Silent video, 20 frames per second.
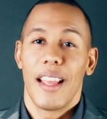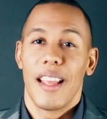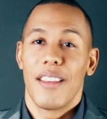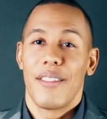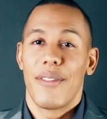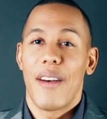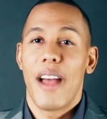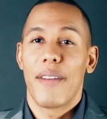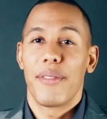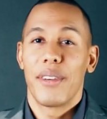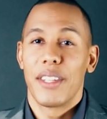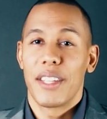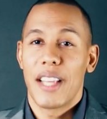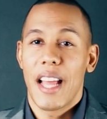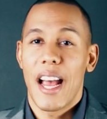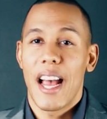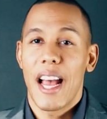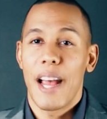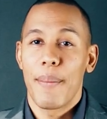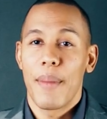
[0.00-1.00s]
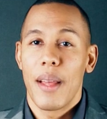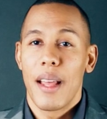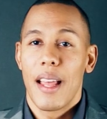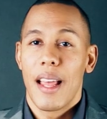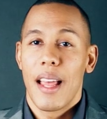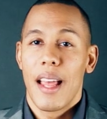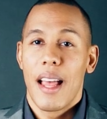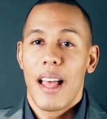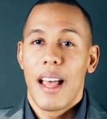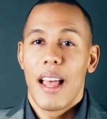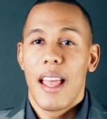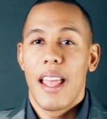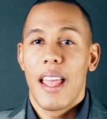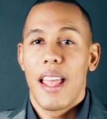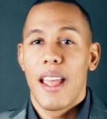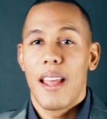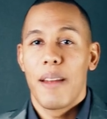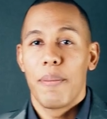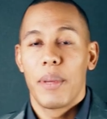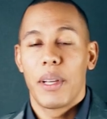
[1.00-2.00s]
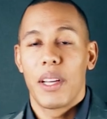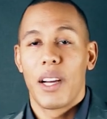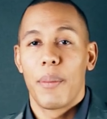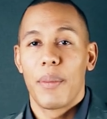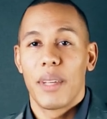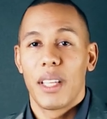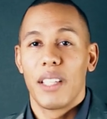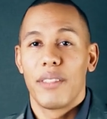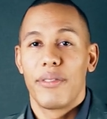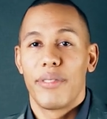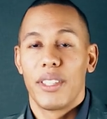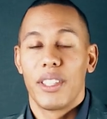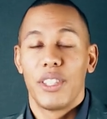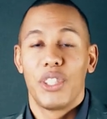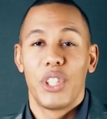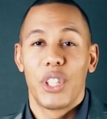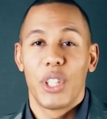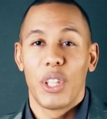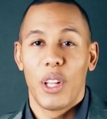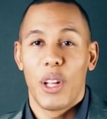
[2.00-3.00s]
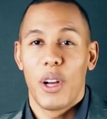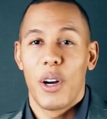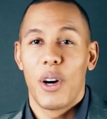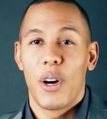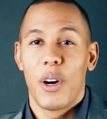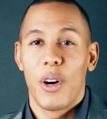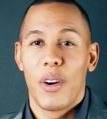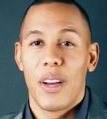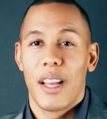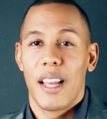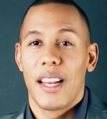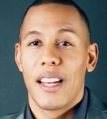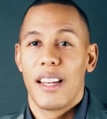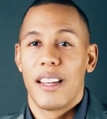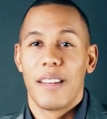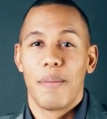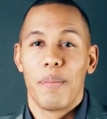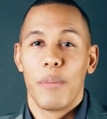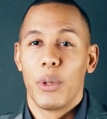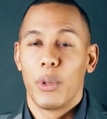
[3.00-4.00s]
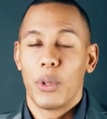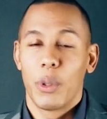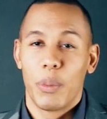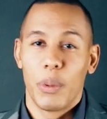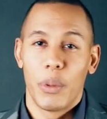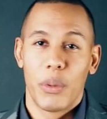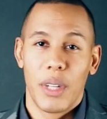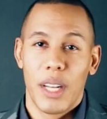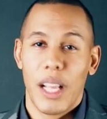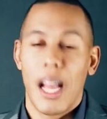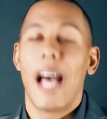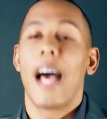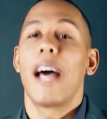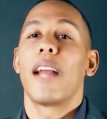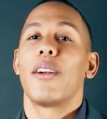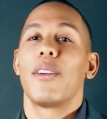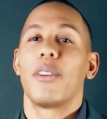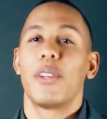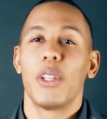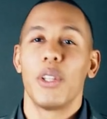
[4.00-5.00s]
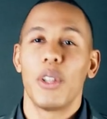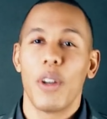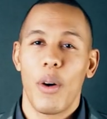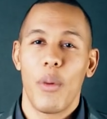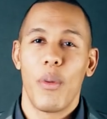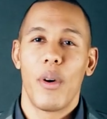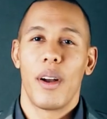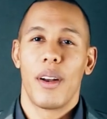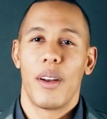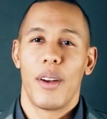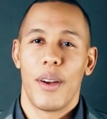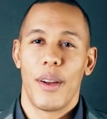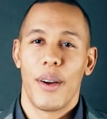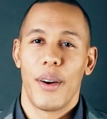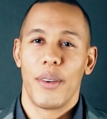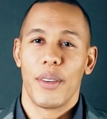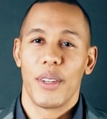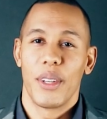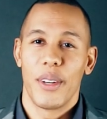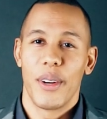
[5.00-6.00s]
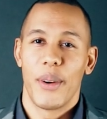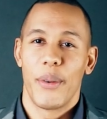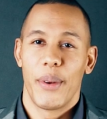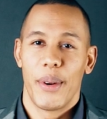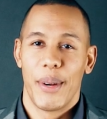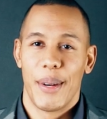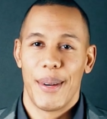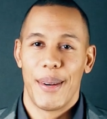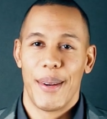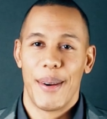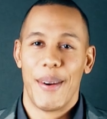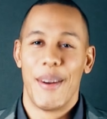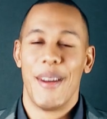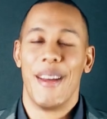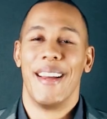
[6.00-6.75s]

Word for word: five year time and becoming even a gigolo and multiple, I don't, you don't want to know, you don't want to know.